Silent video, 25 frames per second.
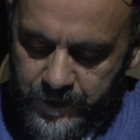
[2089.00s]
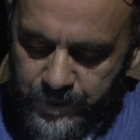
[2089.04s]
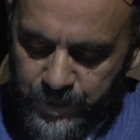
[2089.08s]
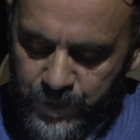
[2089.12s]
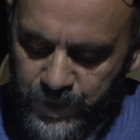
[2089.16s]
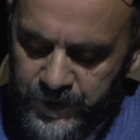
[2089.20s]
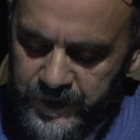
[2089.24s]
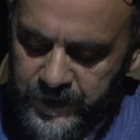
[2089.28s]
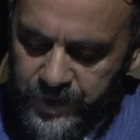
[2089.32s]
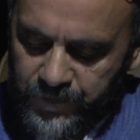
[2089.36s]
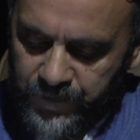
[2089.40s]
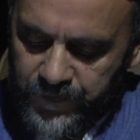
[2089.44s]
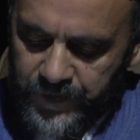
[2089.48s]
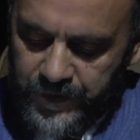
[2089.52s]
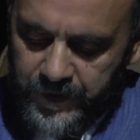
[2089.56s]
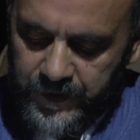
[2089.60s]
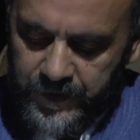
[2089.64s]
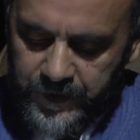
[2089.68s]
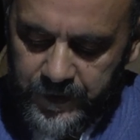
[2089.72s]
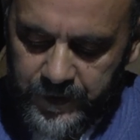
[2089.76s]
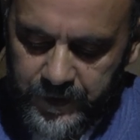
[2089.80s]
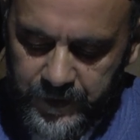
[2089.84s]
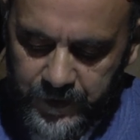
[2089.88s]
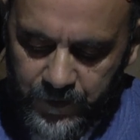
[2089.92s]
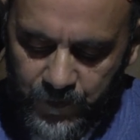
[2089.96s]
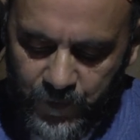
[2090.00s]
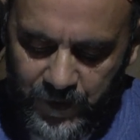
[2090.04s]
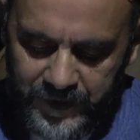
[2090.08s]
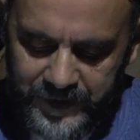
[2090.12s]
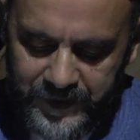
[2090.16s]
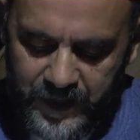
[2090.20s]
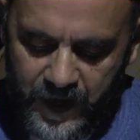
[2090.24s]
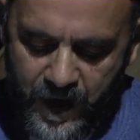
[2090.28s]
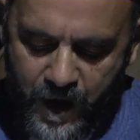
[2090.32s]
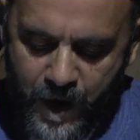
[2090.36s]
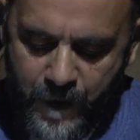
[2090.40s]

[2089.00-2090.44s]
Muzaffar was